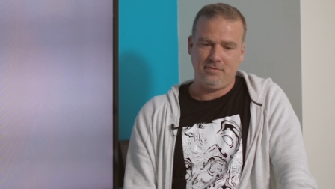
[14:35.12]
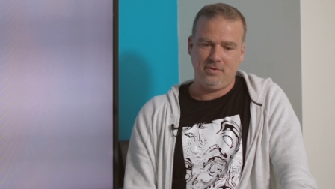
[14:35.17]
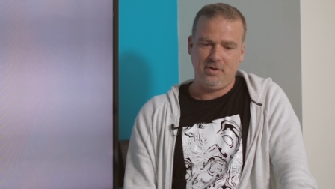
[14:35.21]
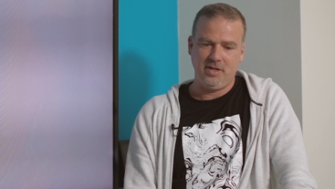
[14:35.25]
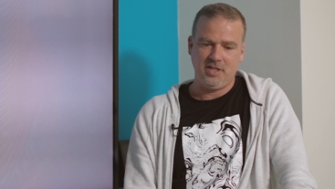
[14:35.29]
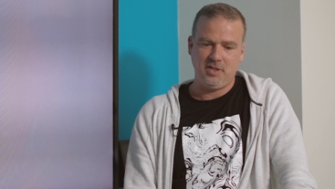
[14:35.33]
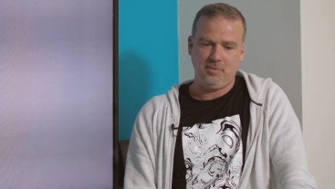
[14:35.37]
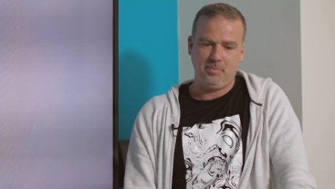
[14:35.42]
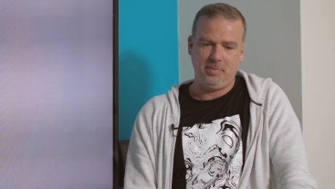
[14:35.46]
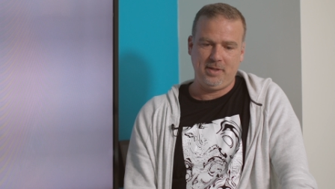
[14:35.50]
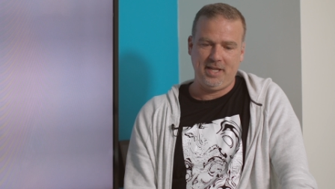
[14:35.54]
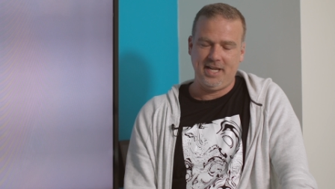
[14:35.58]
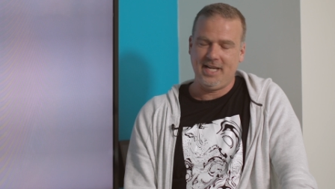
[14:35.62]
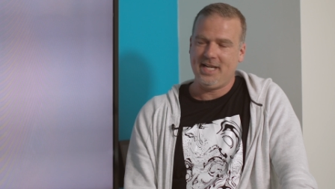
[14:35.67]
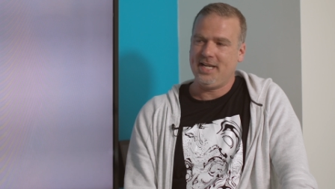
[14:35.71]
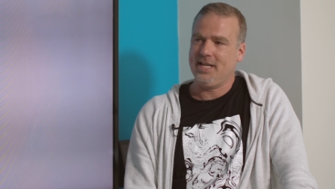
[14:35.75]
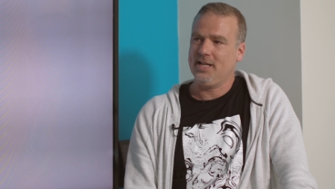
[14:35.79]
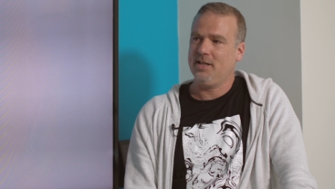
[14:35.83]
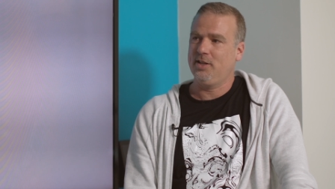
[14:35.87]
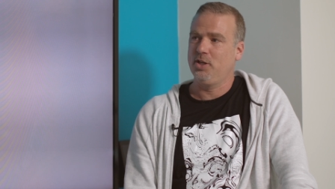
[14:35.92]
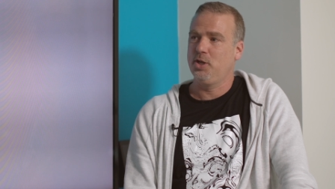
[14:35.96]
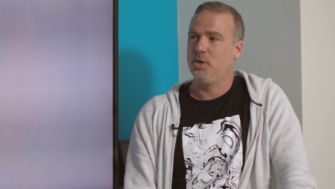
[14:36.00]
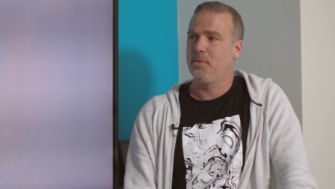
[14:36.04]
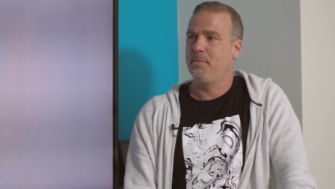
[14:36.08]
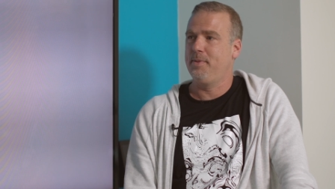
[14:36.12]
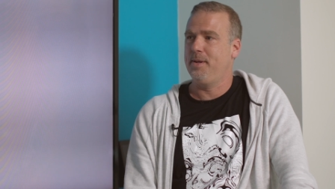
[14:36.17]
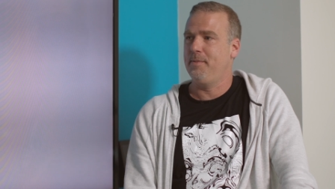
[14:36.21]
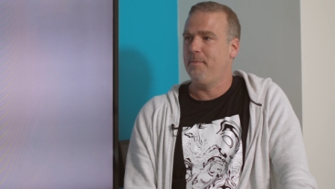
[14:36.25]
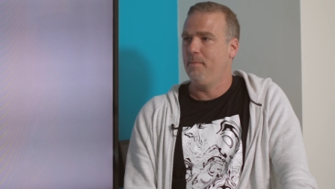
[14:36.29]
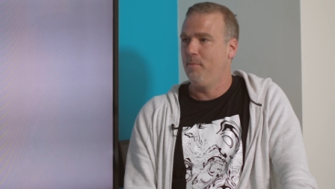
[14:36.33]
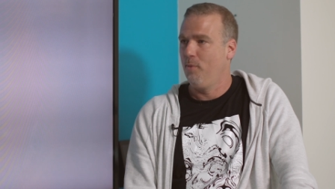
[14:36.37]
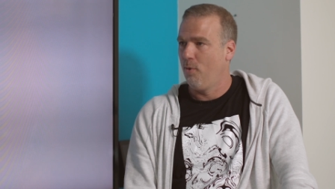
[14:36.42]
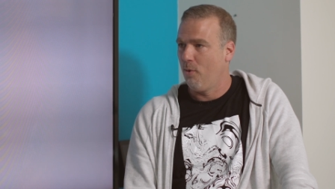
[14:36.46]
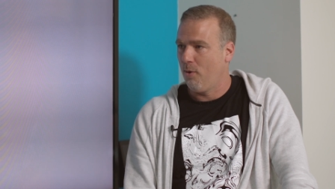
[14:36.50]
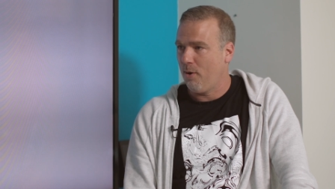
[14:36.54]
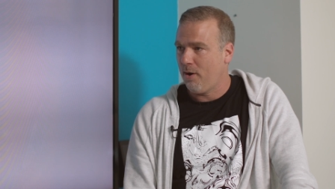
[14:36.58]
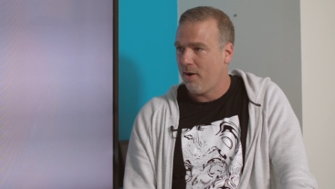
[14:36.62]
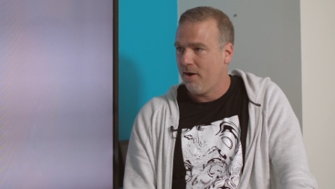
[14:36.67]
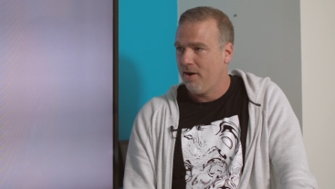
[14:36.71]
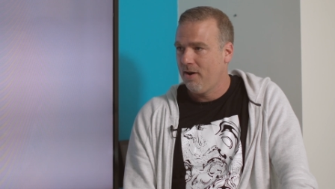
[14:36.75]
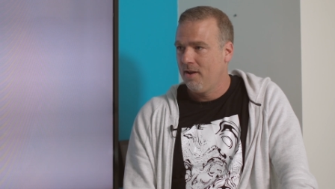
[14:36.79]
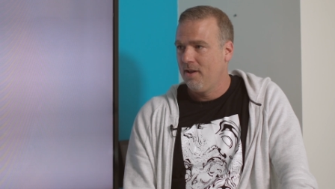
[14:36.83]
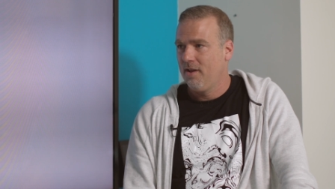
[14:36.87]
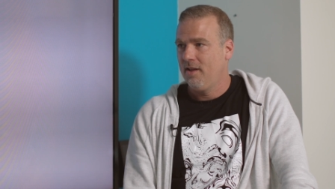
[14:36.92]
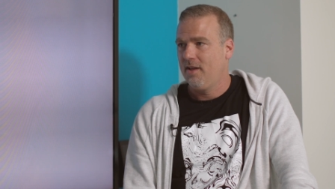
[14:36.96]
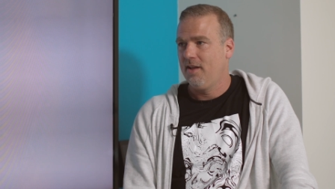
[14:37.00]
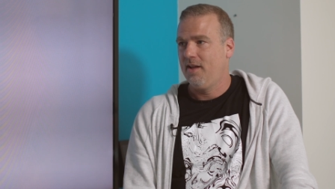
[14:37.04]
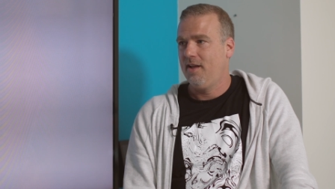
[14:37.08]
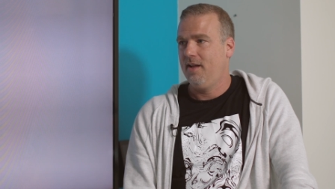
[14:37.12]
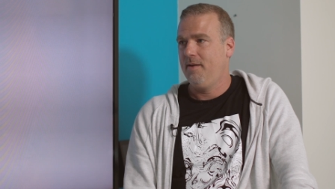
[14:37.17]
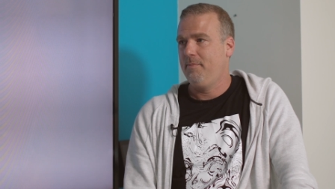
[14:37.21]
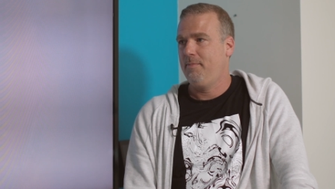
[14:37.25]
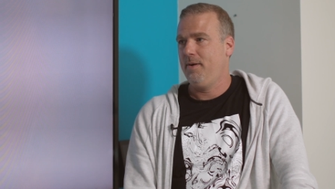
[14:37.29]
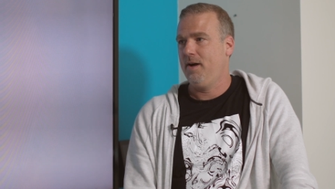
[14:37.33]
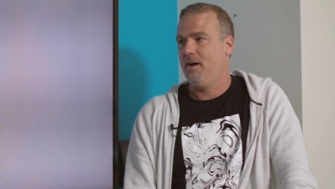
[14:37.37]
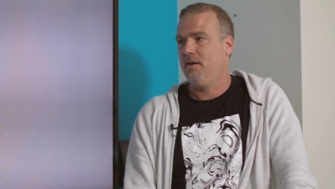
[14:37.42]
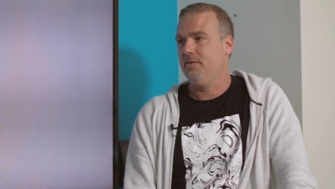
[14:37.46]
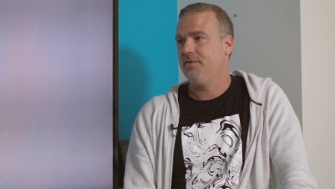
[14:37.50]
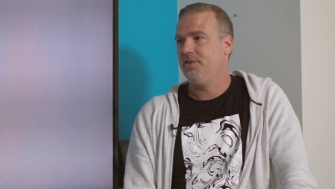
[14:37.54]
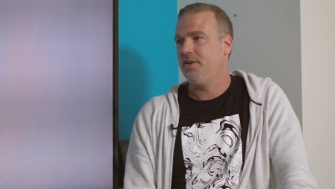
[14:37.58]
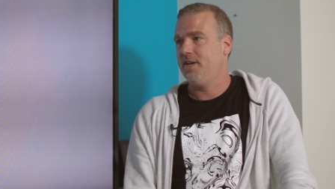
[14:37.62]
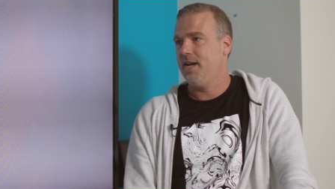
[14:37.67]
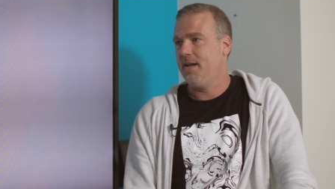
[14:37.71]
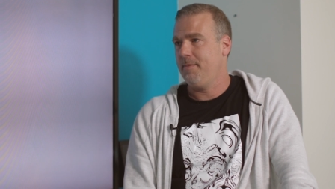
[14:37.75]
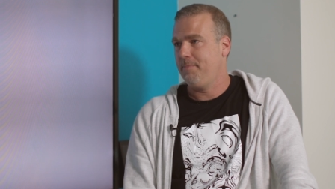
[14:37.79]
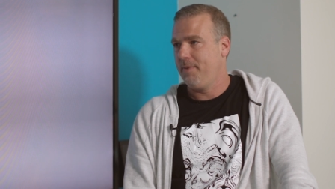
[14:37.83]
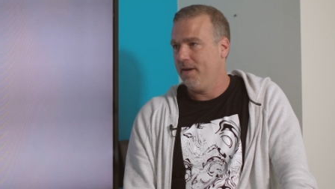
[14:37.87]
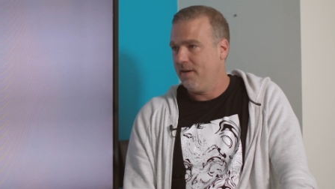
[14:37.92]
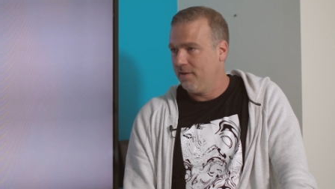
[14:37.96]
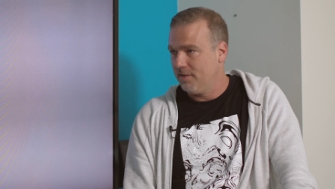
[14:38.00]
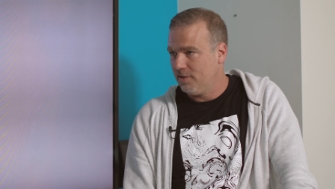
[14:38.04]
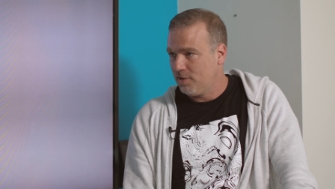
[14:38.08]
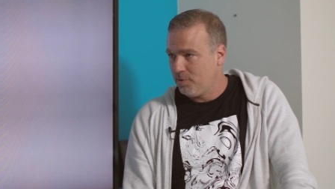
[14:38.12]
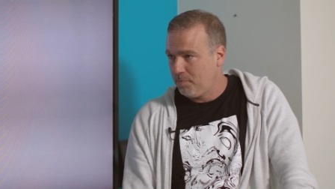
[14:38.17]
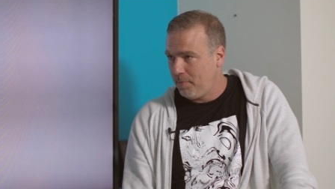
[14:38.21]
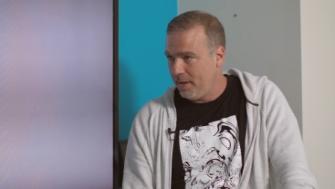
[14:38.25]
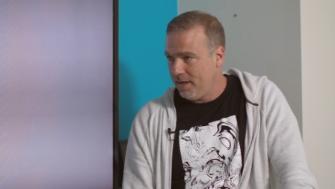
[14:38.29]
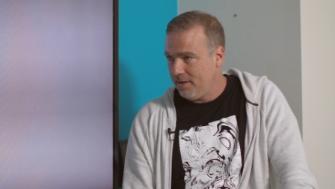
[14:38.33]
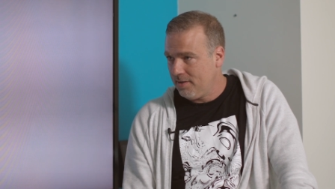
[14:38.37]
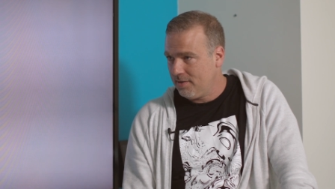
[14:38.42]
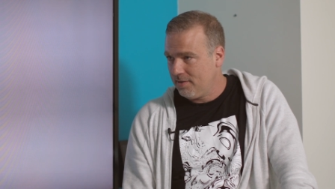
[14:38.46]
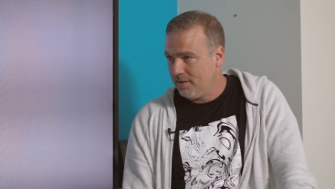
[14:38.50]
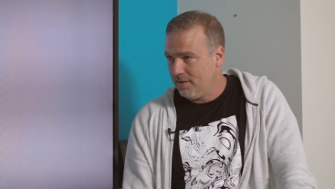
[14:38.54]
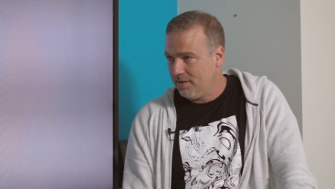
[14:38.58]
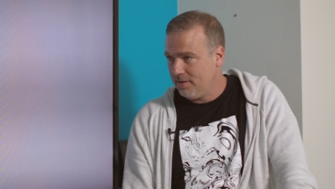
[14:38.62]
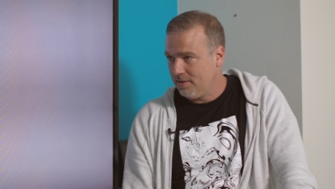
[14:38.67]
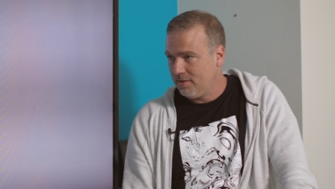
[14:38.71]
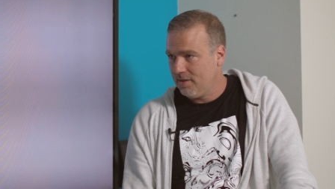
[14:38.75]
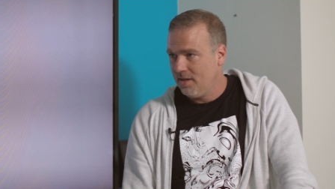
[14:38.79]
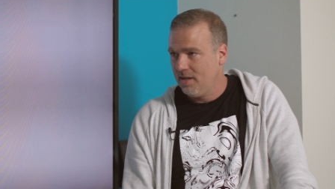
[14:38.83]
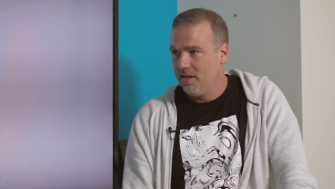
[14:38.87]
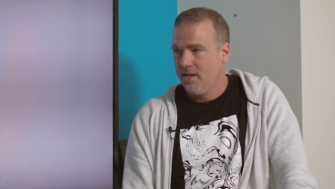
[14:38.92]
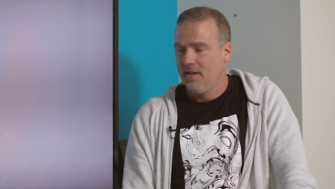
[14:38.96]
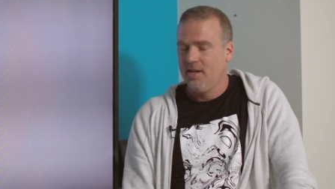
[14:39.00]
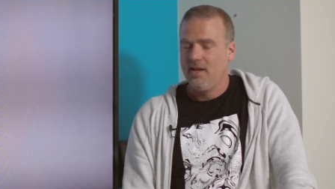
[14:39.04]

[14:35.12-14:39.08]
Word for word: for explaining a little bit more about Snapdragon Spaces,